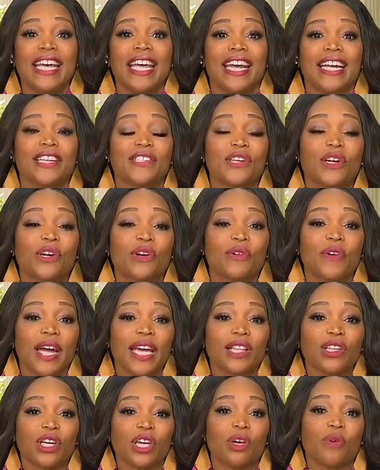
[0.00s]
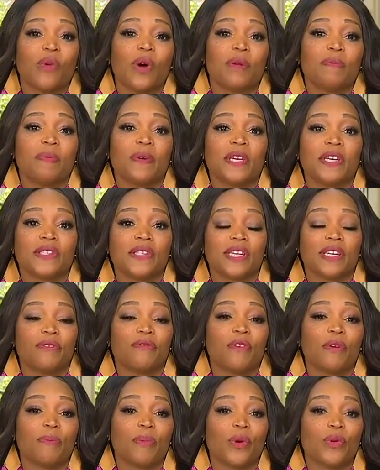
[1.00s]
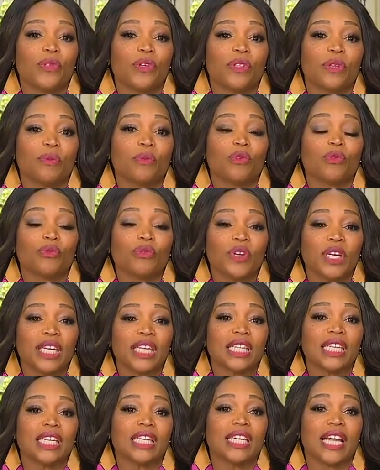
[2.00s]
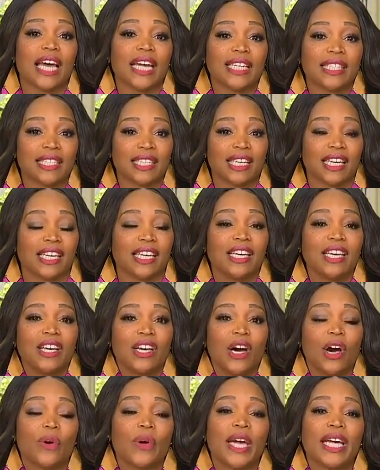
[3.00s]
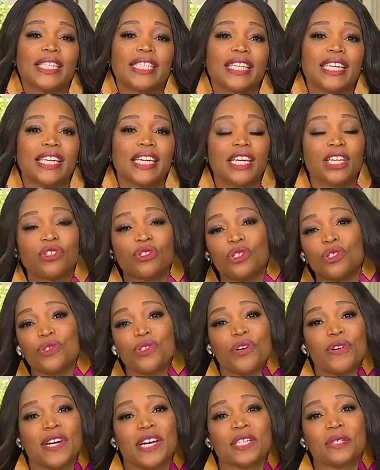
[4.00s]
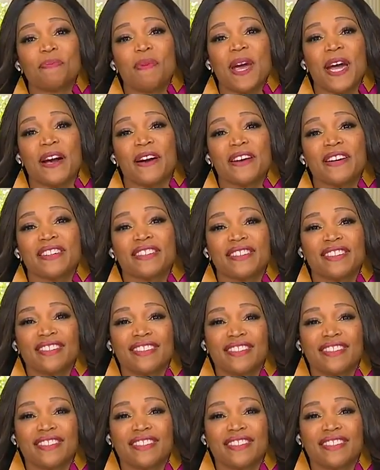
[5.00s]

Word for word: It is a great looking one piece, and it fit both of them really nicely. Okay, T. Introduce our next pair.